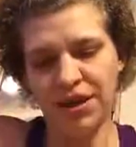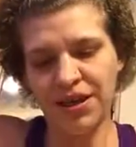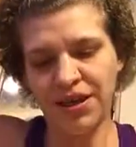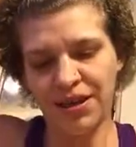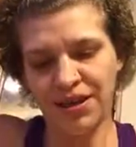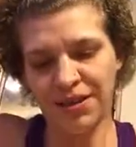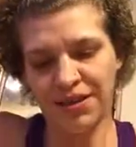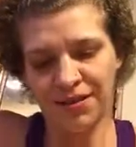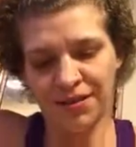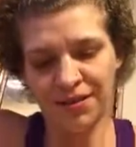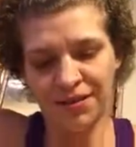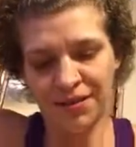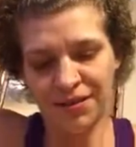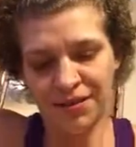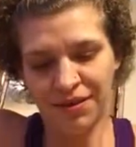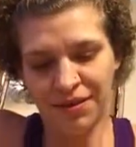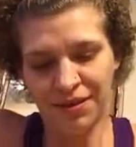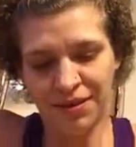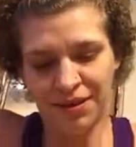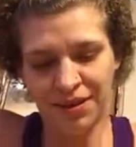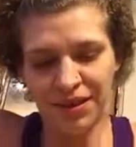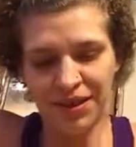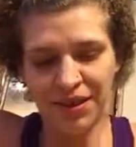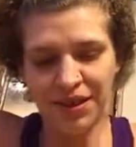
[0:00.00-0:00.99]

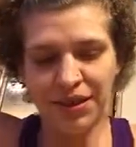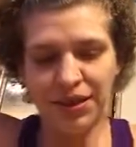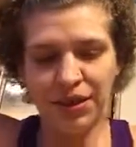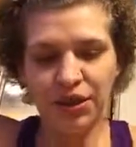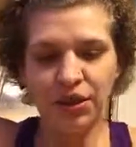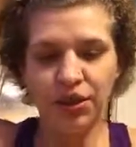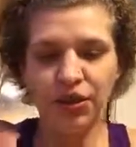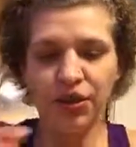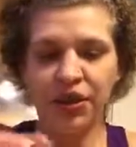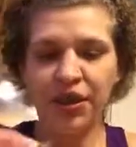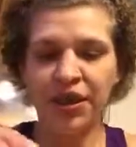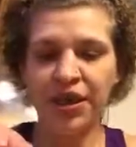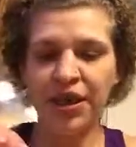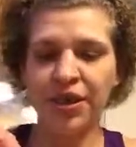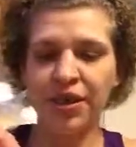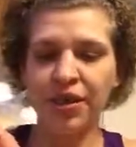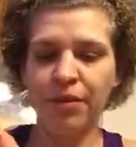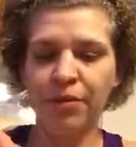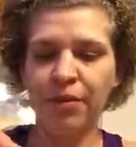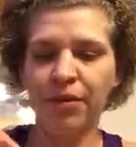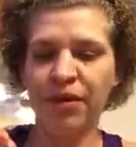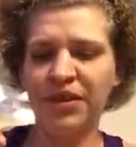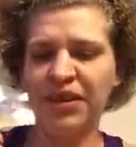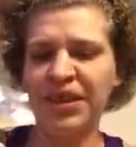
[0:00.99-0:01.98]
You're going to end
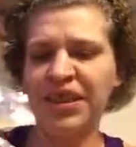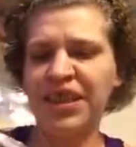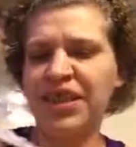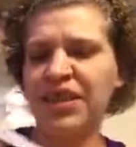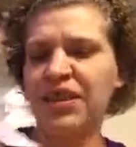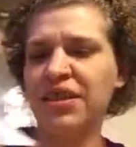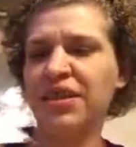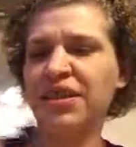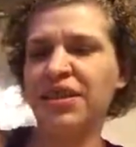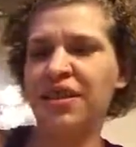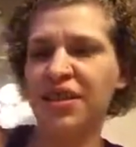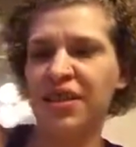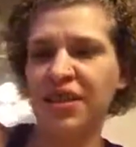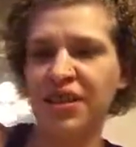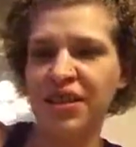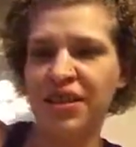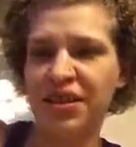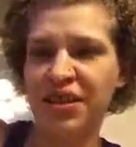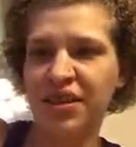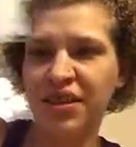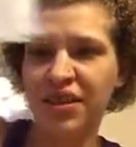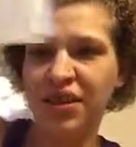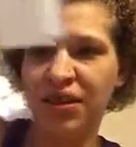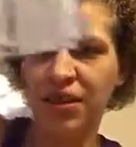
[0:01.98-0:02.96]
up with getting
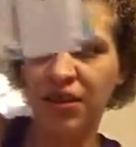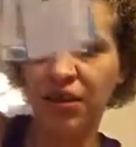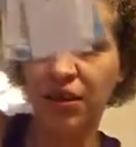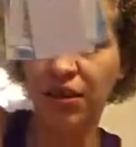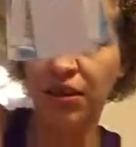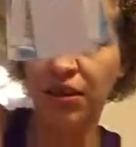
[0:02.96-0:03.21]
this.